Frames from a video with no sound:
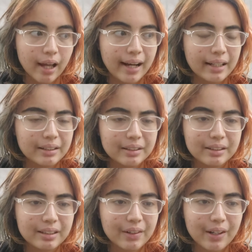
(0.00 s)
And it
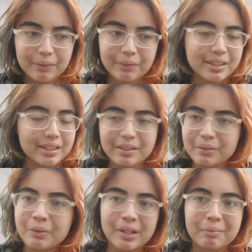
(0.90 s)
turns out I wasn't
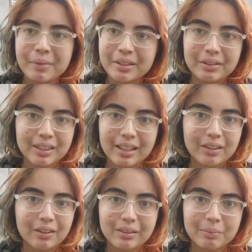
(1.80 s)
the one meant to share
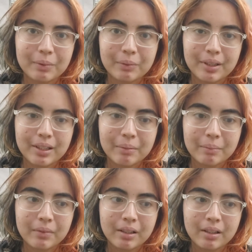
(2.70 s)
the gospel with
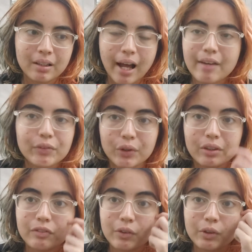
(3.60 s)
him. I haven't got
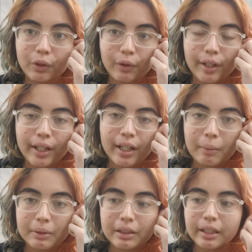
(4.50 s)
the full story yet.
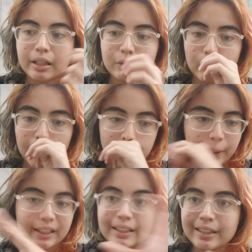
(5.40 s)
I'm still yet to like
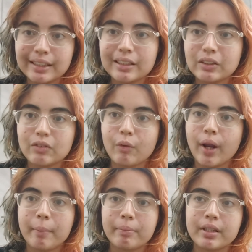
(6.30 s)
get the details of
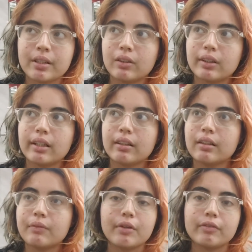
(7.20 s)
what happened and all that.
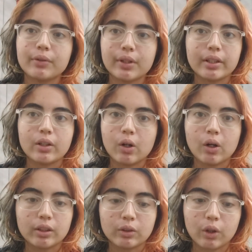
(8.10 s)
We haven't really
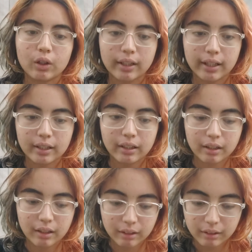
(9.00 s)
got into contact
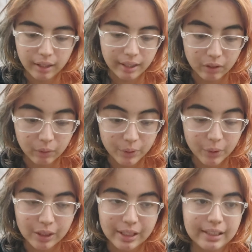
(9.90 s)
and like with
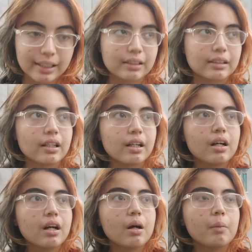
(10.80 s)
all the details.
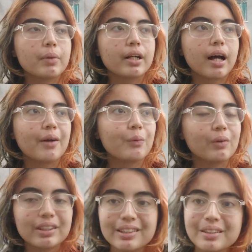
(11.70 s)
But I
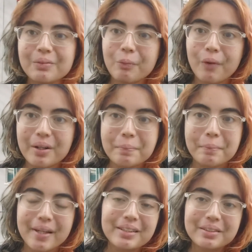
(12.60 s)
wasn't the
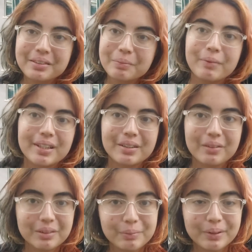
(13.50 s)
one meant to spread the
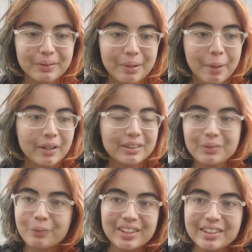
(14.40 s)
gospel to him. I
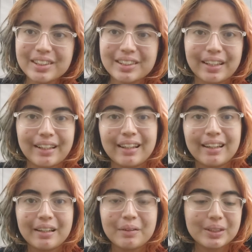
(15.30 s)
just wasn't.
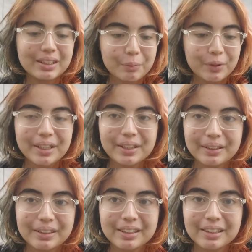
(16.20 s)
It was someone
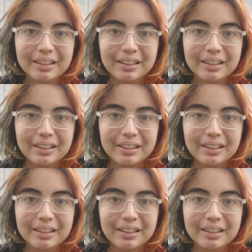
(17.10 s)
else.